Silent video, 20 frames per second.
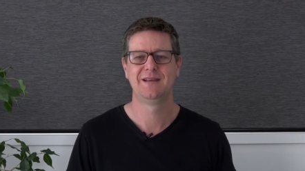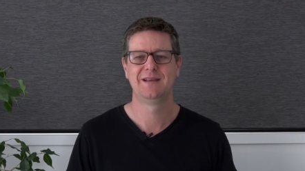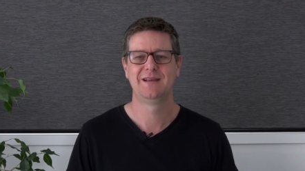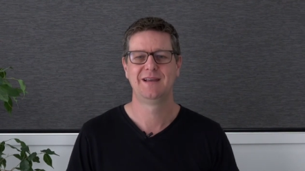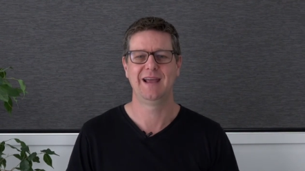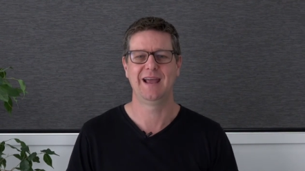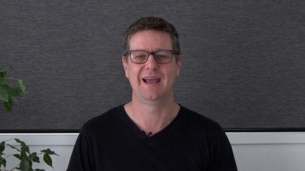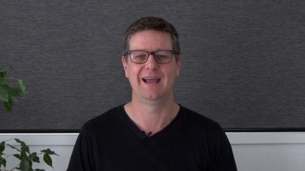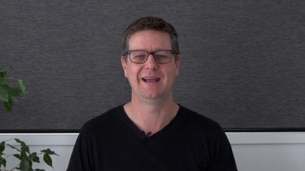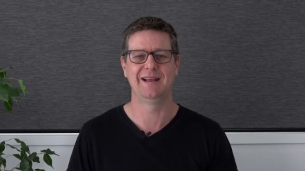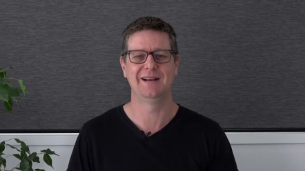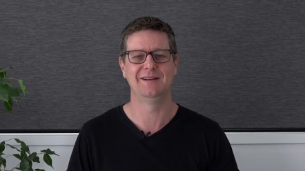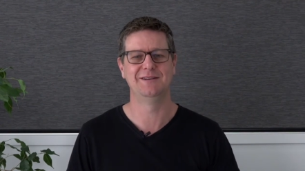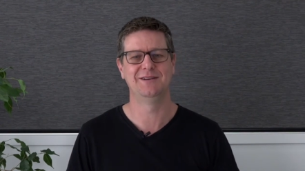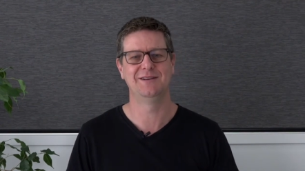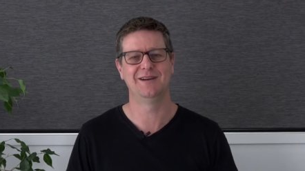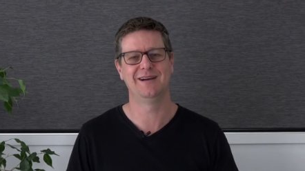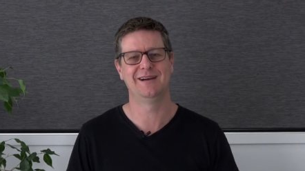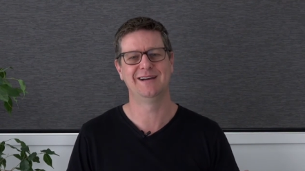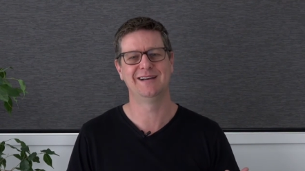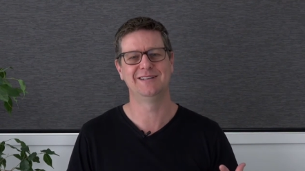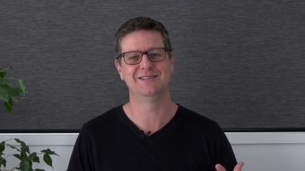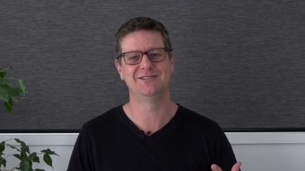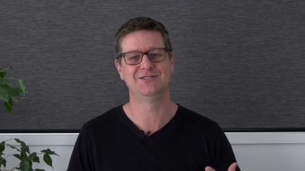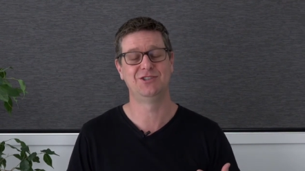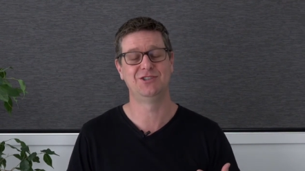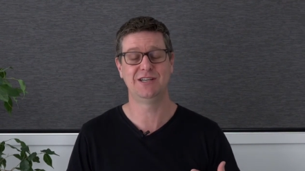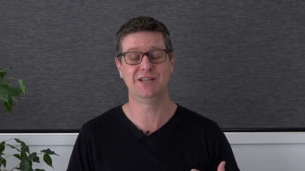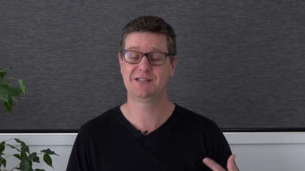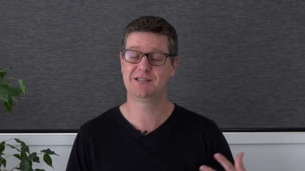And
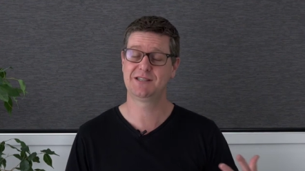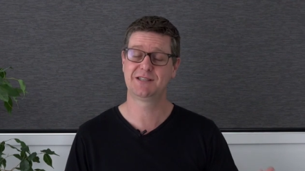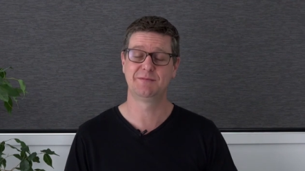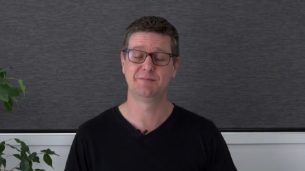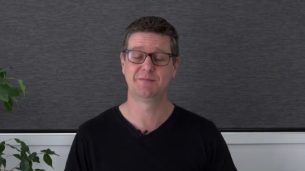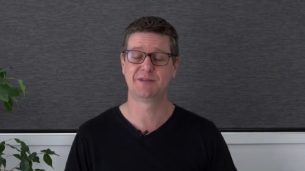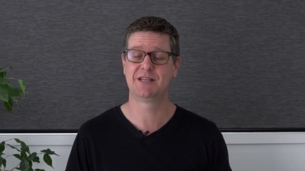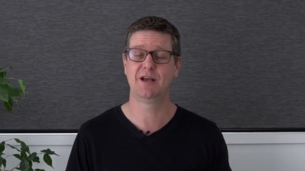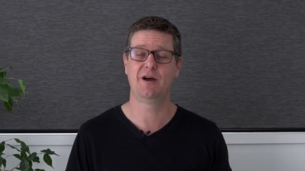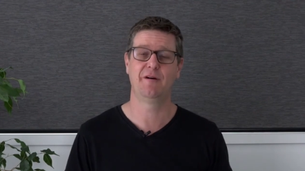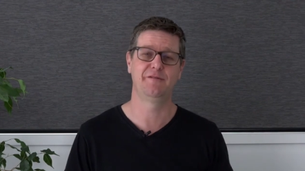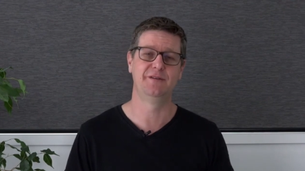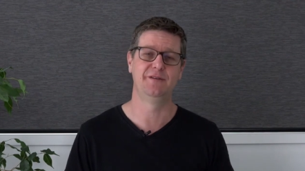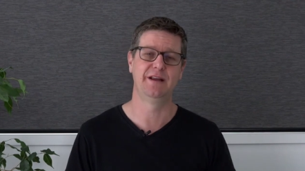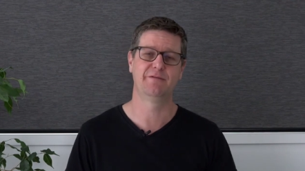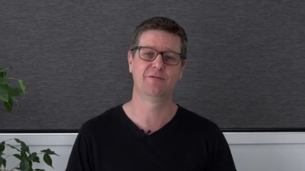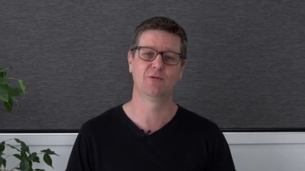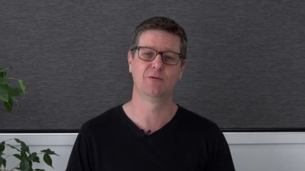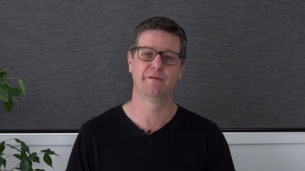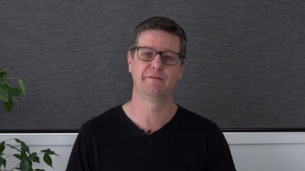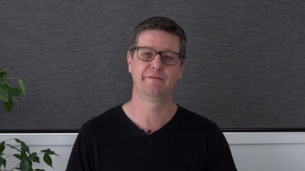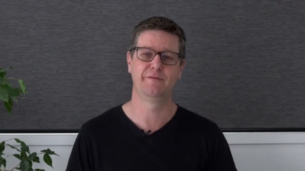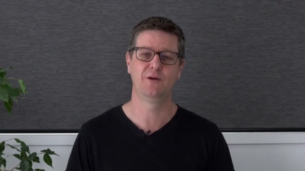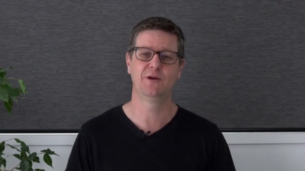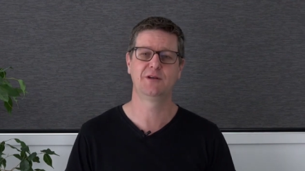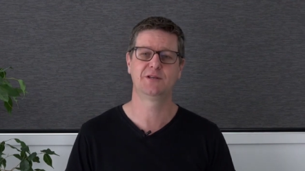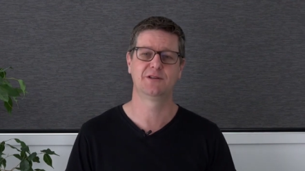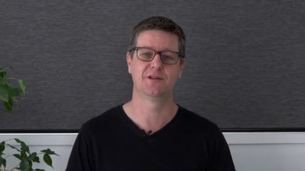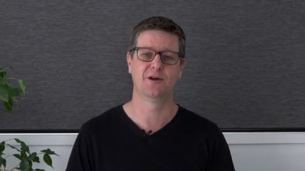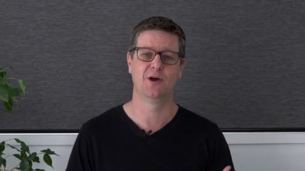Jesus himself never
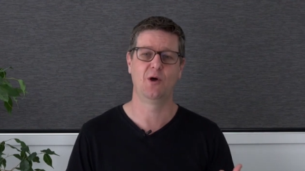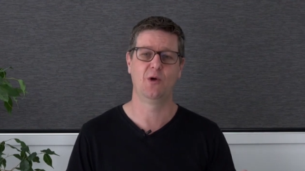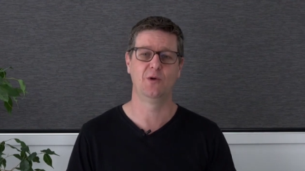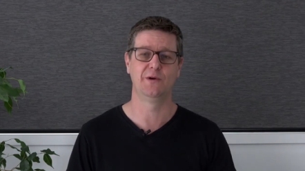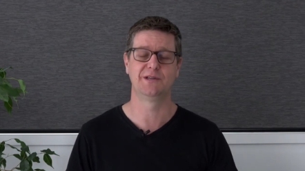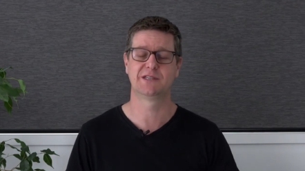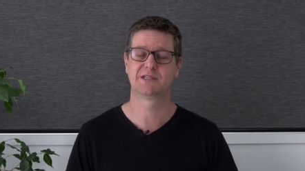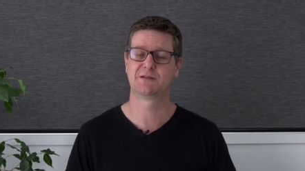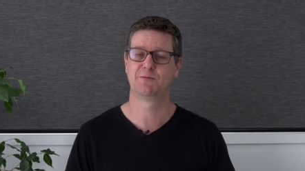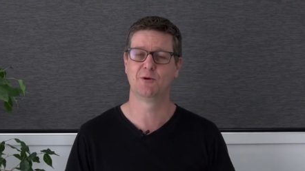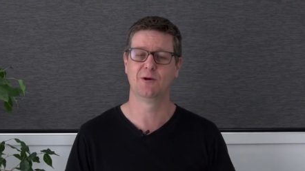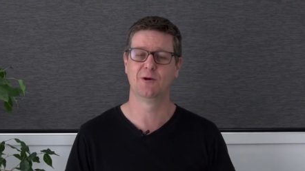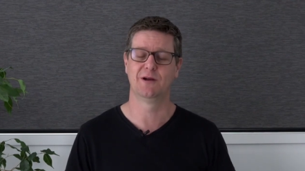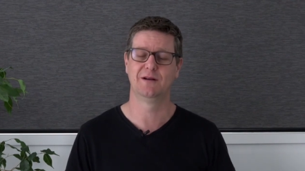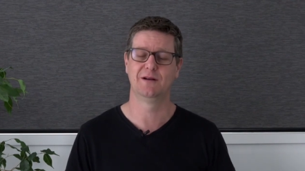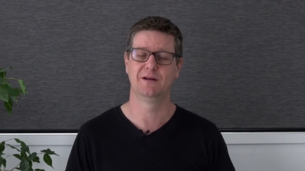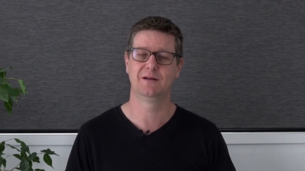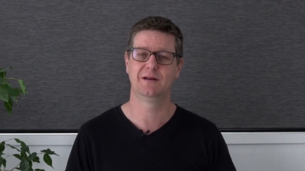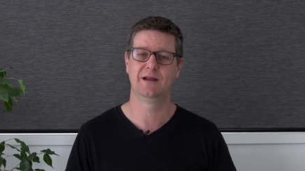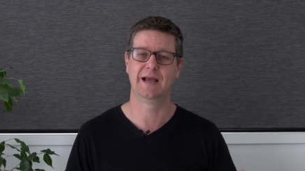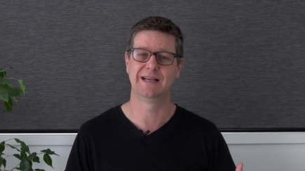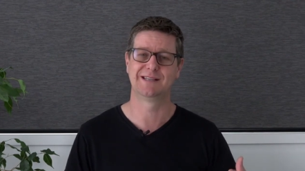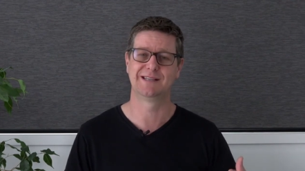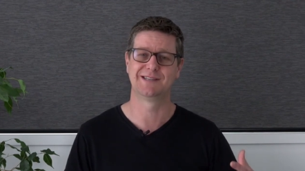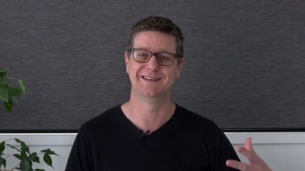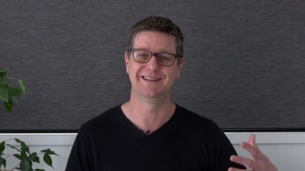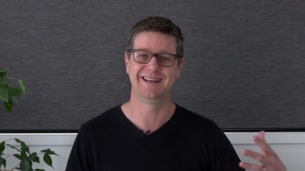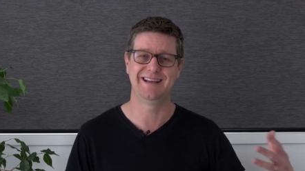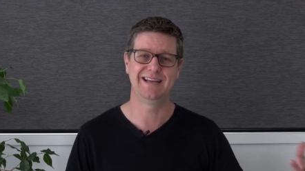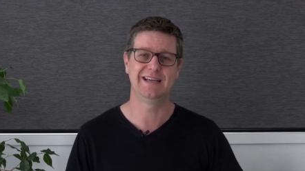referred to the Holy Spirit as
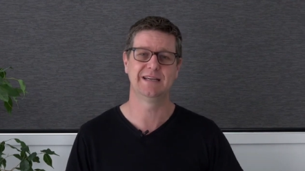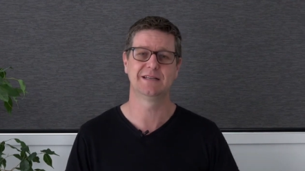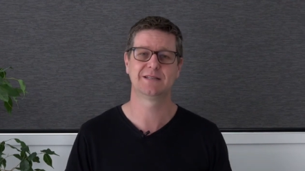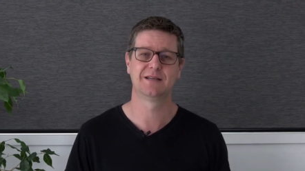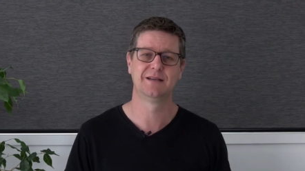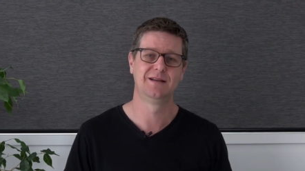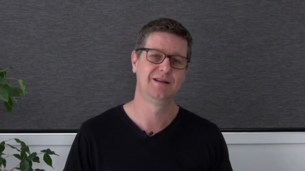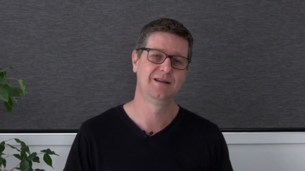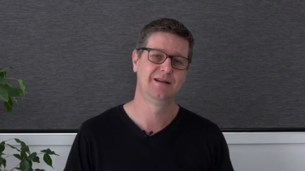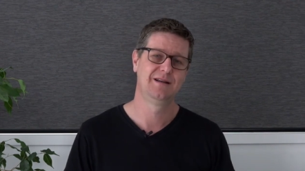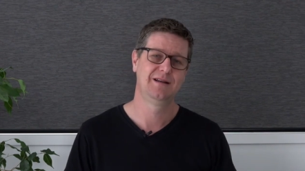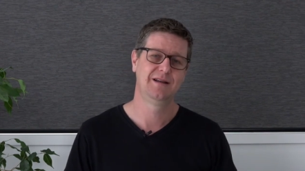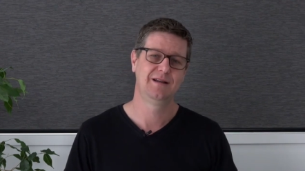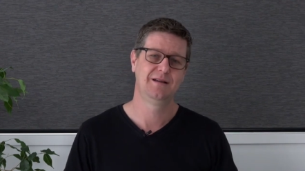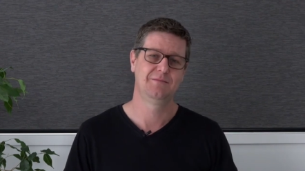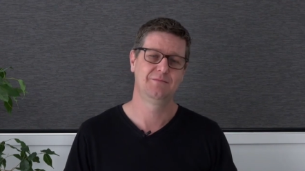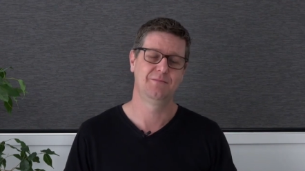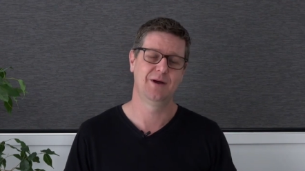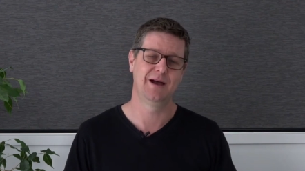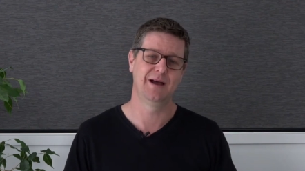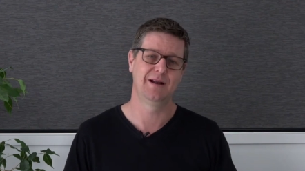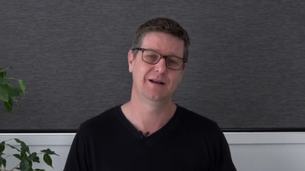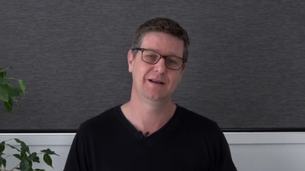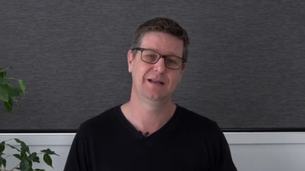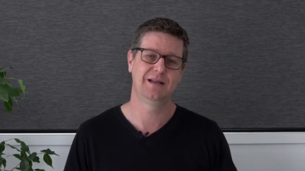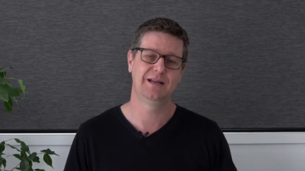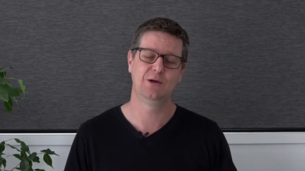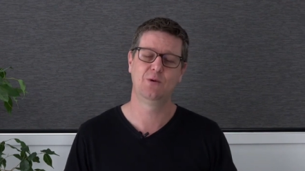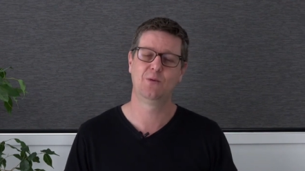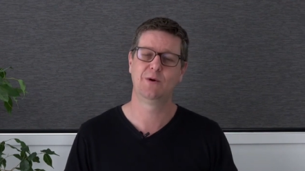an it, but
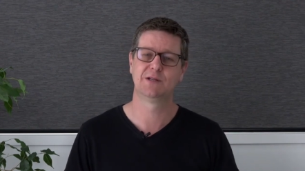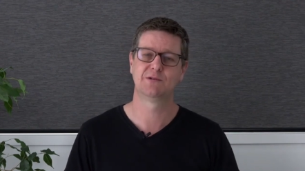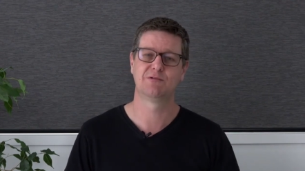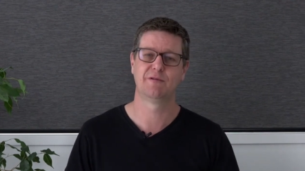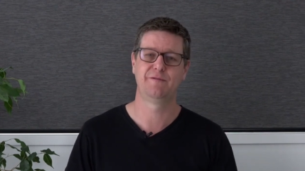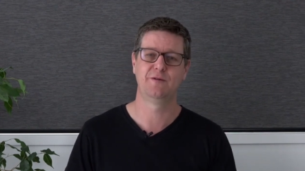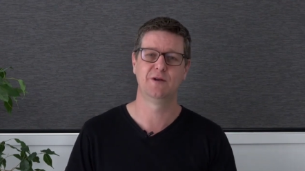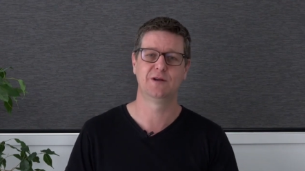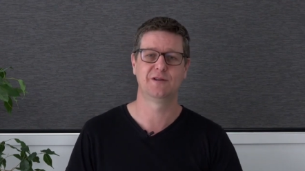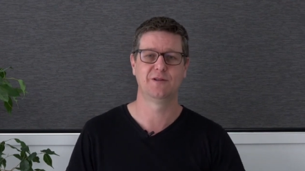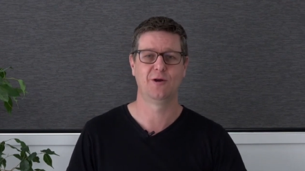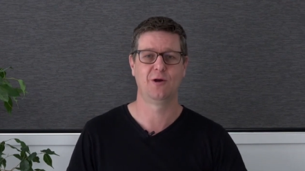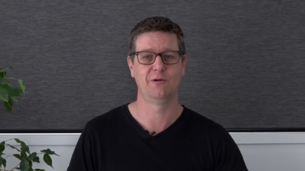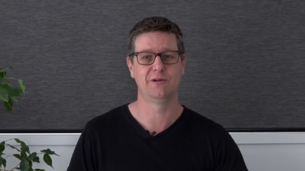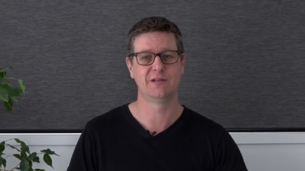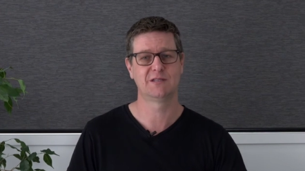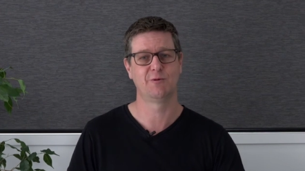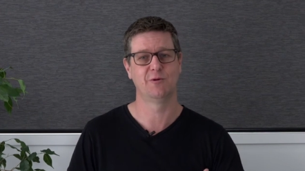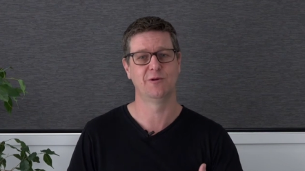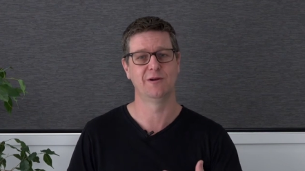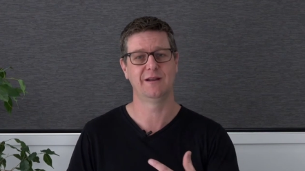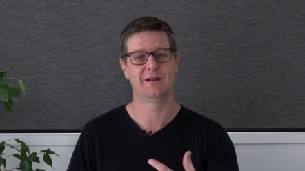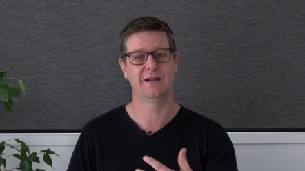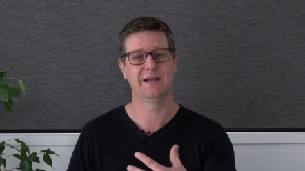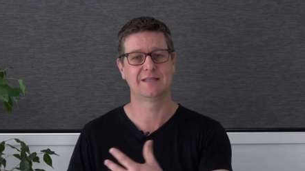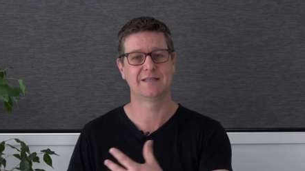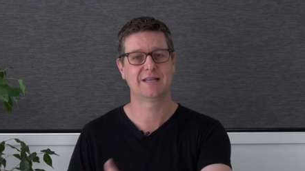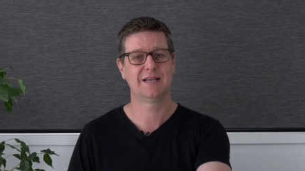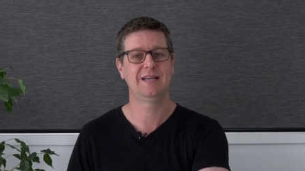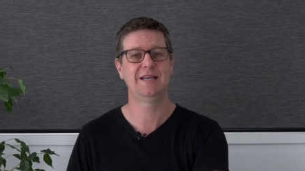he always referred to the Holy Spirit
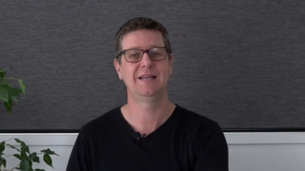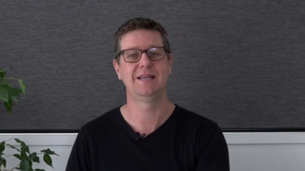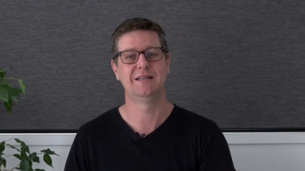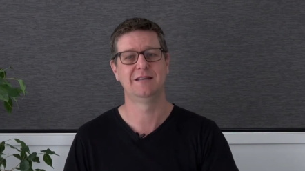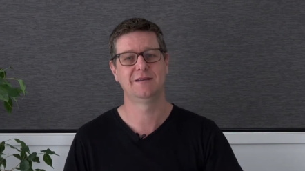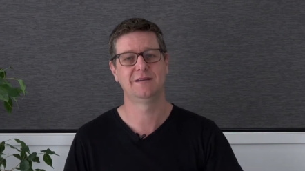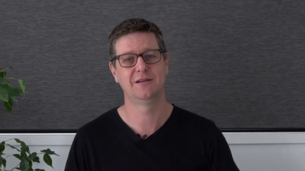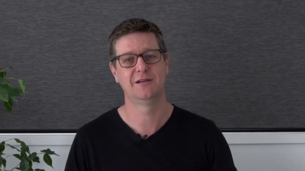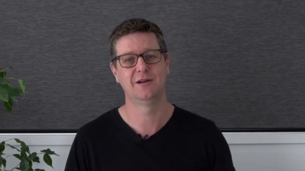as he.